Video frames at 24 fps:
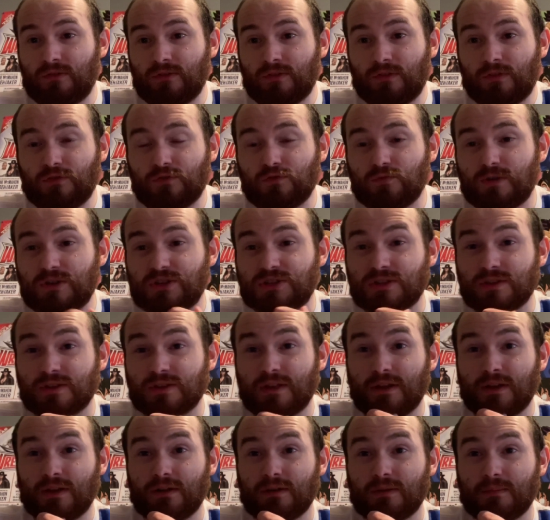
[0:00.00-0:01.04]
this situation
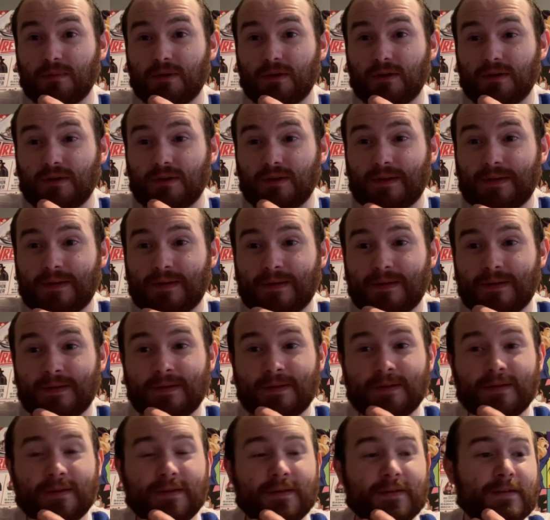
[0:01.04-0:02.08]
there, about
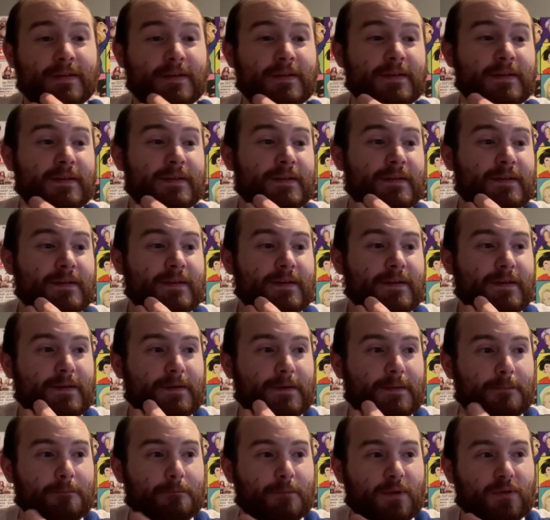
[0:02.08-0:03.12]

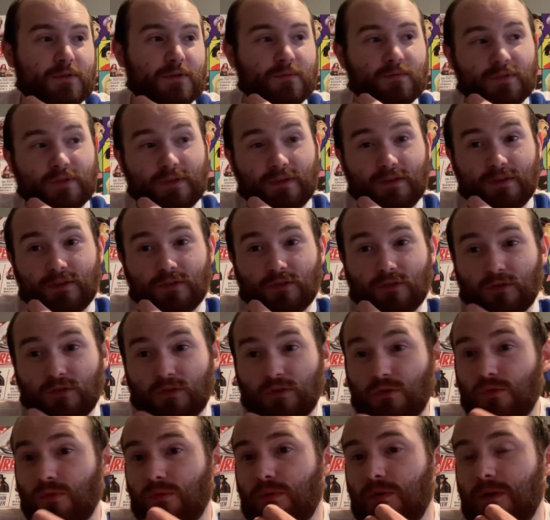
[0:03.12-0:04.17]
different things.
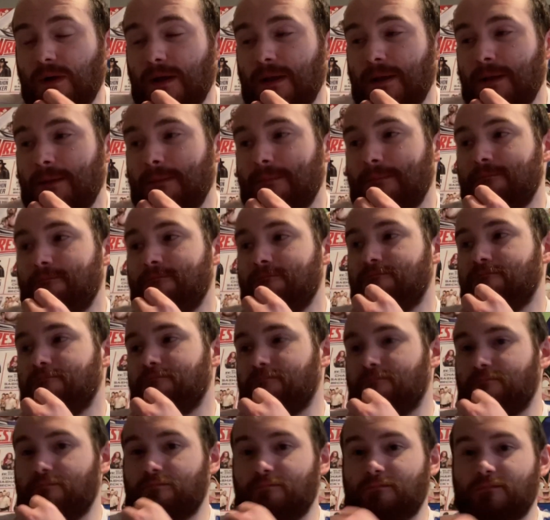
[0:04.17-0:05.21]
So
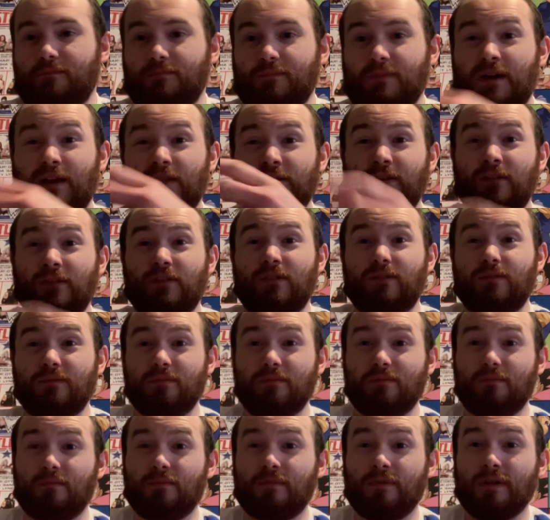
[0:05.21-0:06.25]
I did
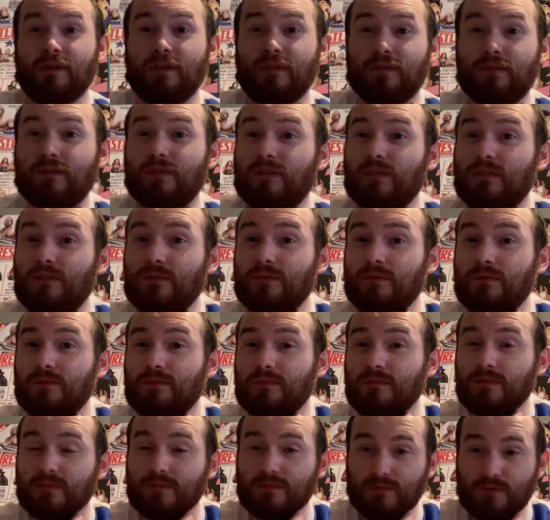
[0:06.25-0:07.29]
want
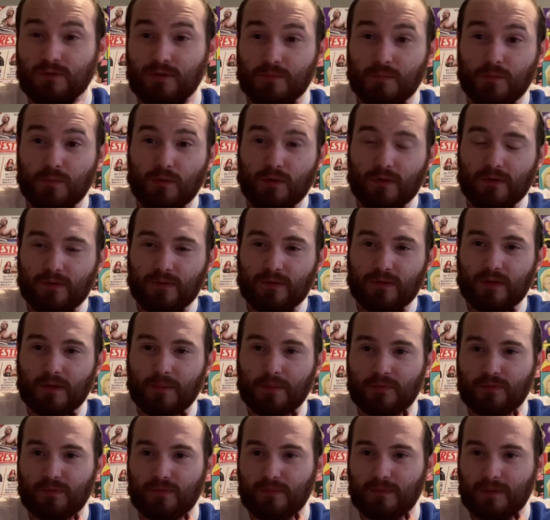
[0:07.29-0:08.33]
to look more to it there
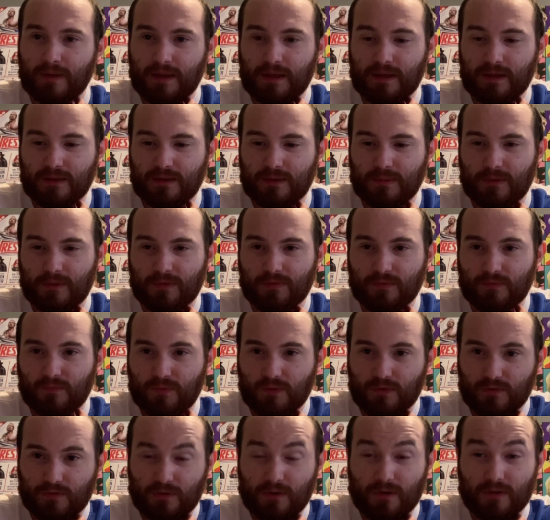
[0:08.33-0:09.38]
before and get
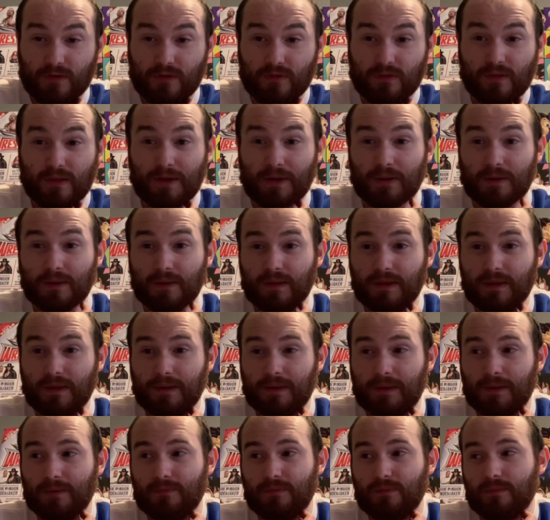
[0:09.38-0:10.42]
my thoughts there.
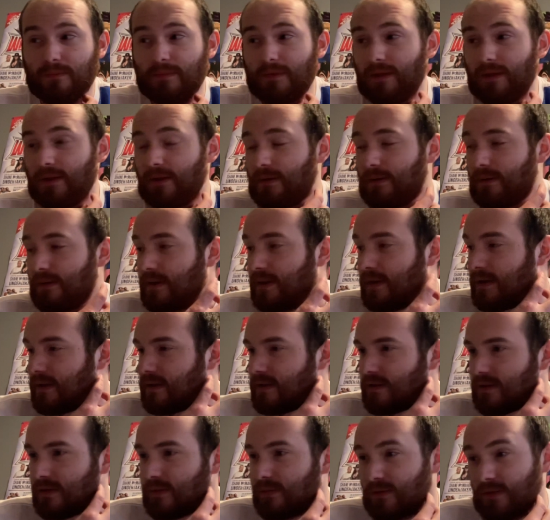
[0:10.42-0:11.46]
The
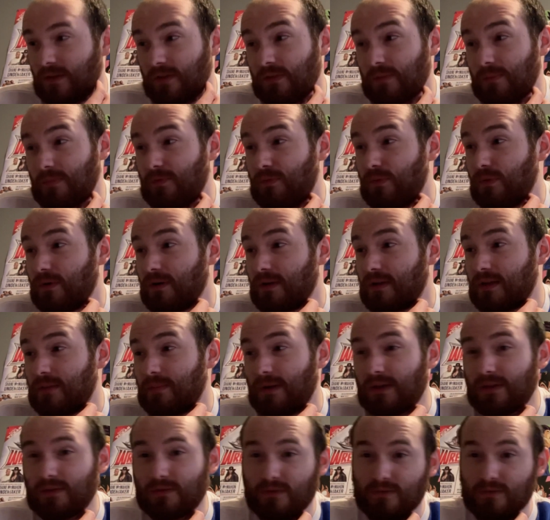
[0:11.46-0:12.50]
different things there before I get
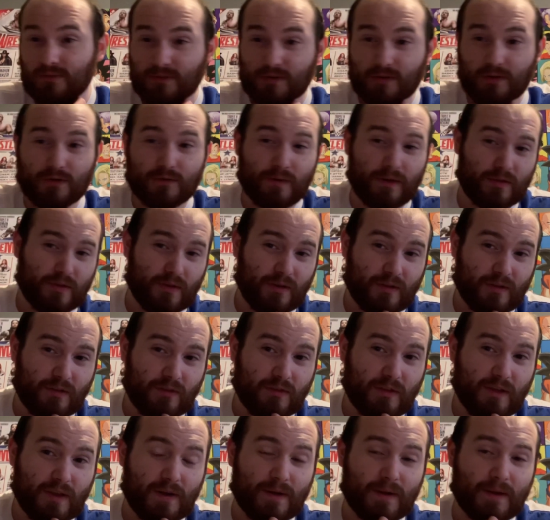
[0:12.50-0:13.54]
my own concrete thoughts
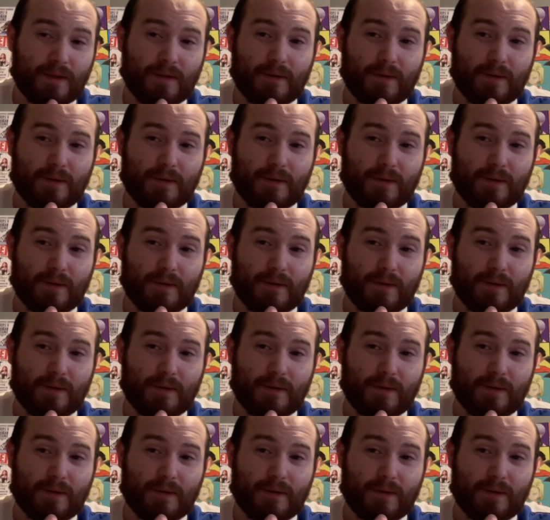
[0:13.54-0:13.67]
there.